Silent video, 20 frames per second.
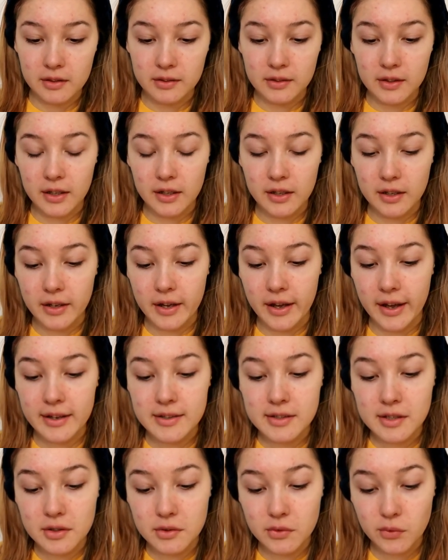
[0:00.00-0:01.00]
the
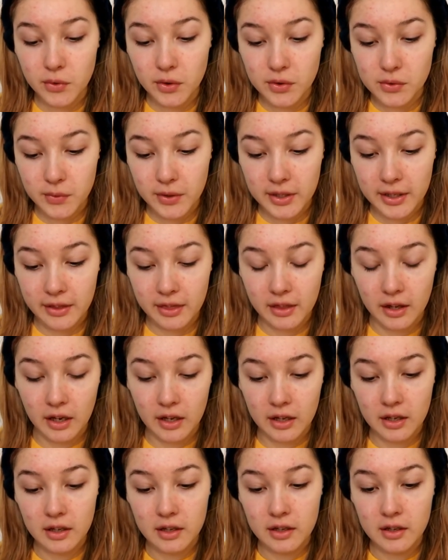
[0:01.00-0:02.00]
essence feels really
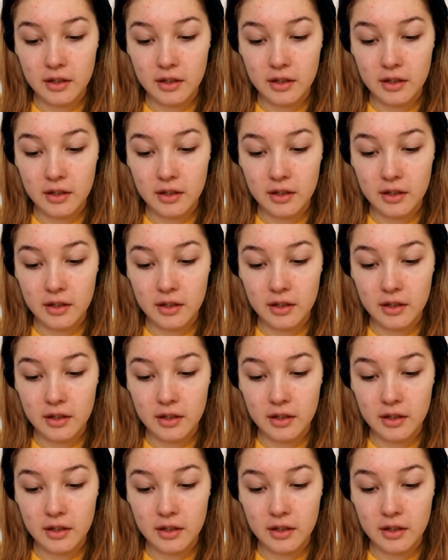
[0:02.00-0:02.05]
thick,